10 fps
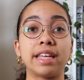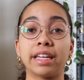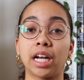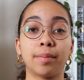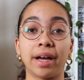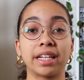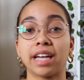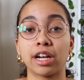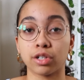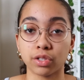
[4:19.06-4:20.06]
taken up my
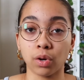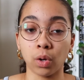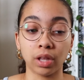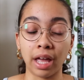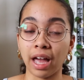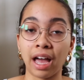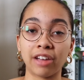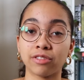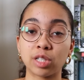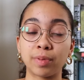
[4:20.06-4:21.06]
entire soul.
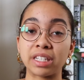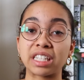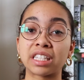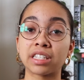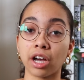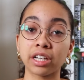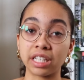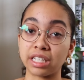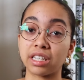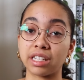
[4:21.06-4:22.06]
I've just been sucked
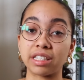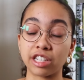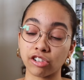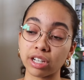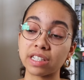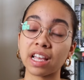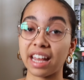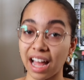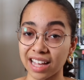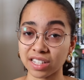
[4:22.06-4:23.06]
into this series.
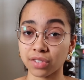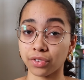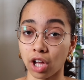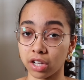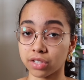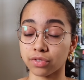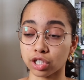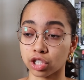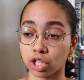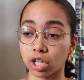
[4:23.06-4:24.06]
It has its flaws for
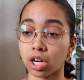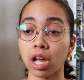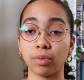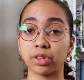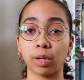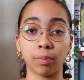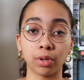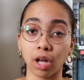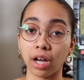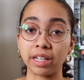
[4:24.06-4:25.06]
sure, but the
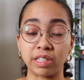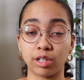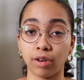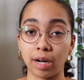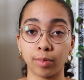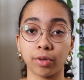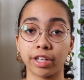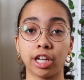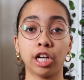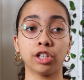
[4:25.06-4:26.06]
plot is incredible. The
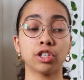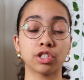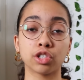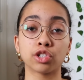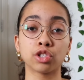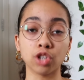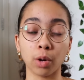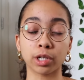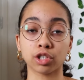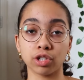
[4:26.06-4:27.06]
characters are
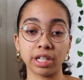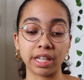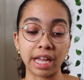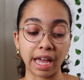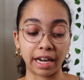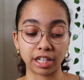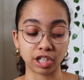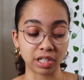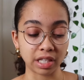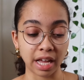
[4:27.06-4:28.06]
so intriguing, and it
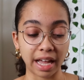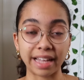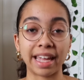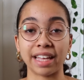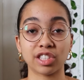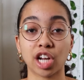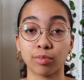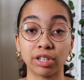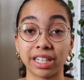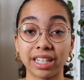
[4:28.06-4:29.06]
just I can't stop
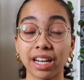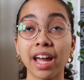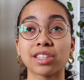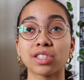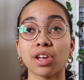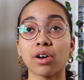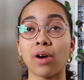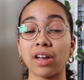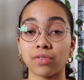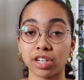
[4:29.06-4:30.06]
reading it. And so
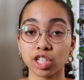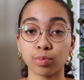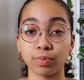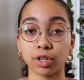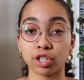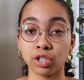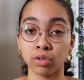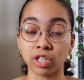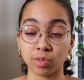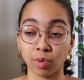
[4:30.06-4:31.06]
I finished book 2
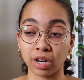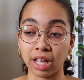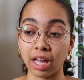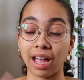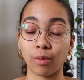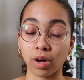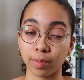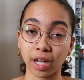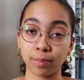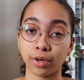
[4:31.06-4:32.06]
this morning. I want to
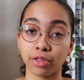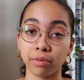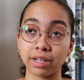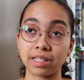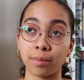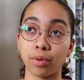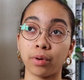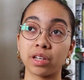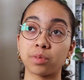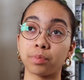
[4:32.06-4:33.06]
pick up book 3 at some
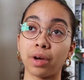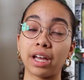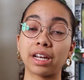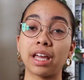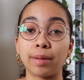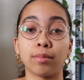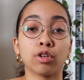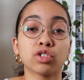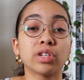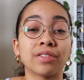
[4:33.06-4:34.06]
point, but the
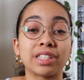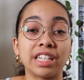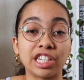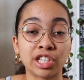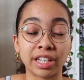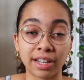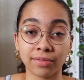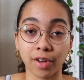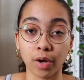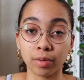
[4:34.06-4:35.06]
emotional devastation that I
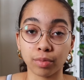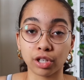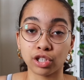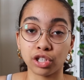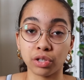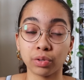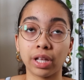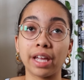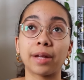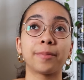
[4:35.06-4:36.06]
felt in book 2,
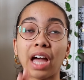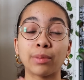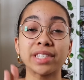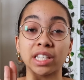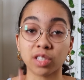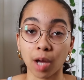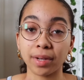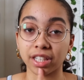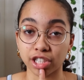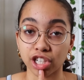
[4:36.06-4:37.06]
I was
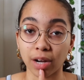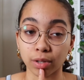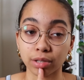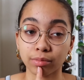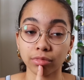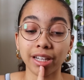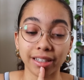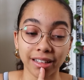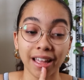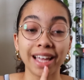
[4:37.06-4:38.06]
sobbing in the shower
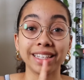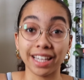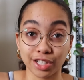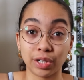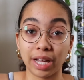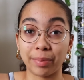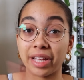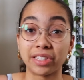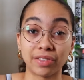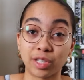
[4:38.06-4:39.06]
yesterday
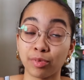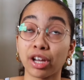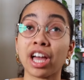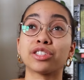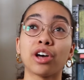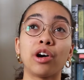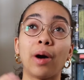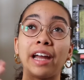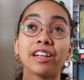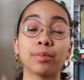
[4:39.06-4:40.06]
because of this book. So
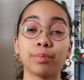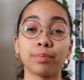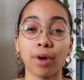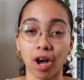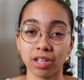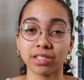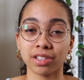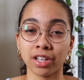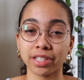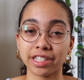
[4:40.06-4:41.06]
I need to pause
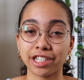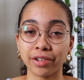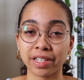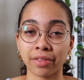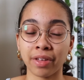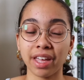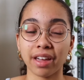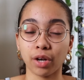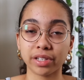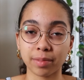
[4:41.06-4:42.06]
on this series, I
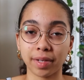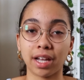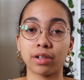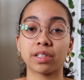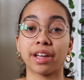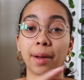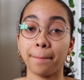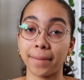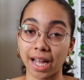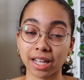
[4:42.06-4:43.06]
think, go to something else and
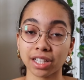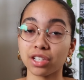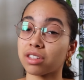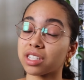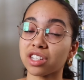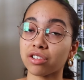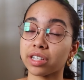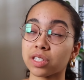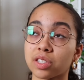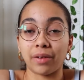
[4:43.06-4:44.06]
come back to this
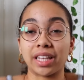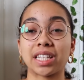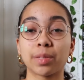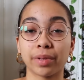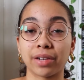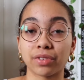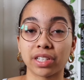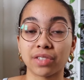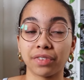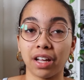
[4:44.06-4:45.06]
series. Anyway, that's the plan for
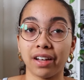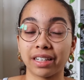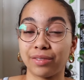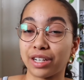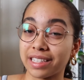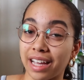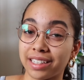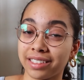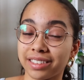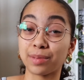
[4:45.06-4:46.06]
this vlog. If you're
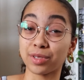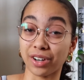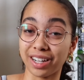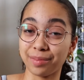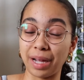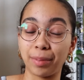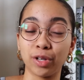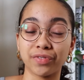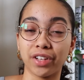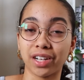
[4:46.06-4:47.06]
excited, subscribe. I
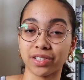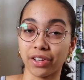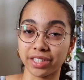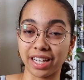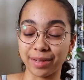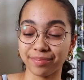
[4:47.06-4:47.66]
post vlogs all the time.